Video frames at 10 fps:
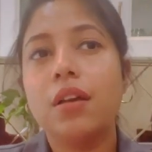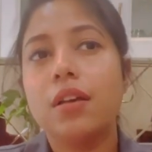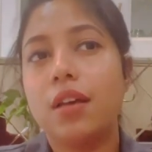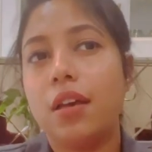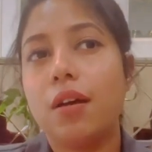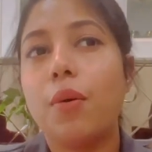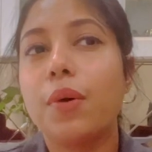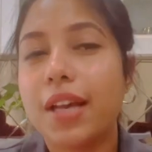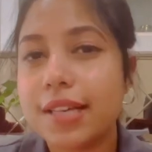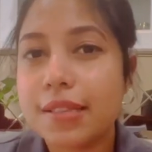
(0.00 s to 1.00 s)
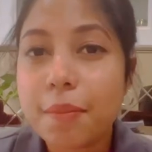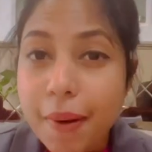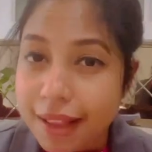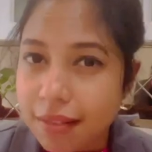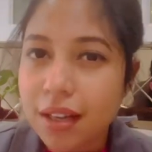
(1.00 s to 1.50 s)

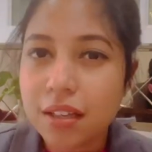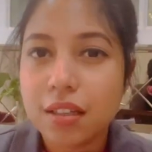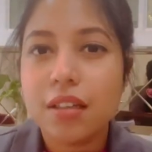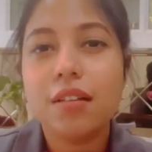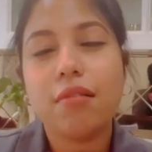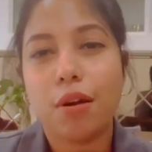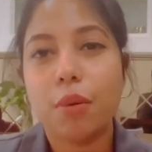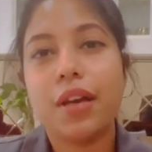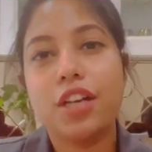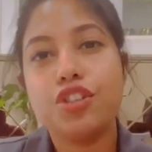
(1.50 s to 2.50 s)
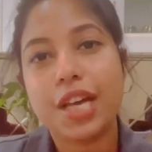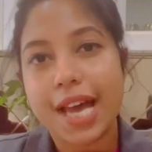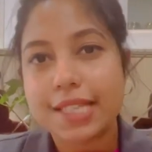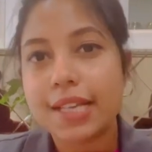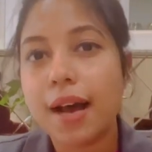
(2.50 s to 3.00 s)
sympathy, that okay, she
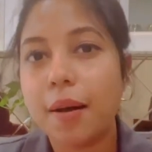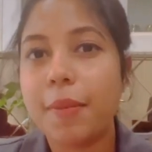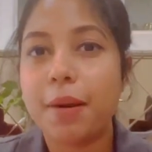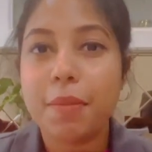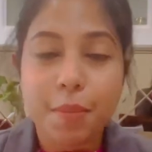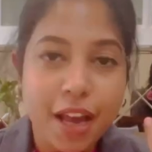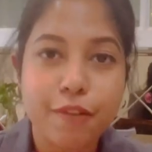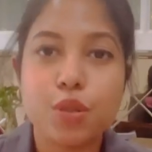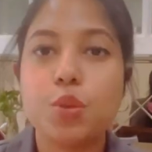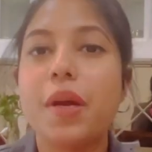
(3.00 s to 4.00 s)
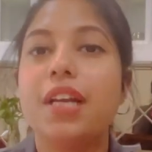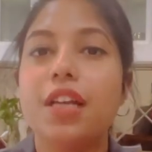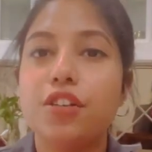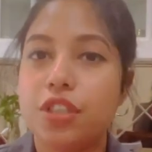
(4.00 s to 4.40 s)
has come, and maybe I was sweating.